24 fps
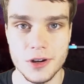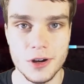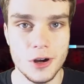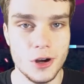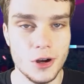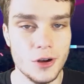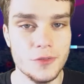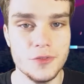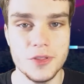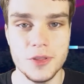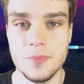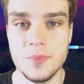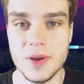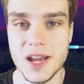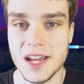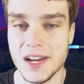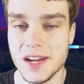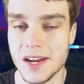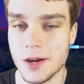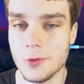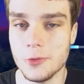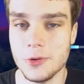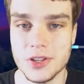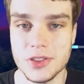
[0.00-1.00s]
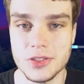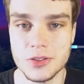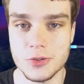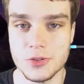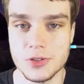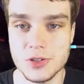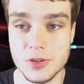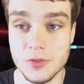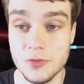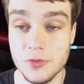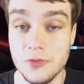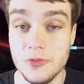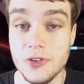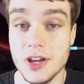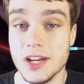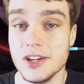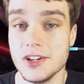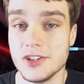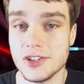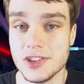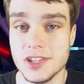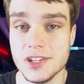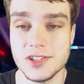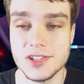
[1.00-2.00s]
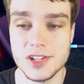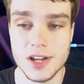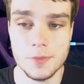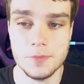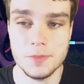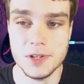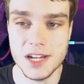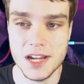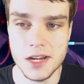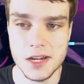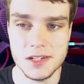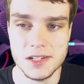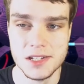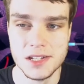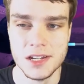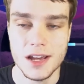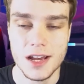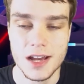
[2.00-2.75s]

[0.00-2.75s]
all of the pain I went through to finish this update,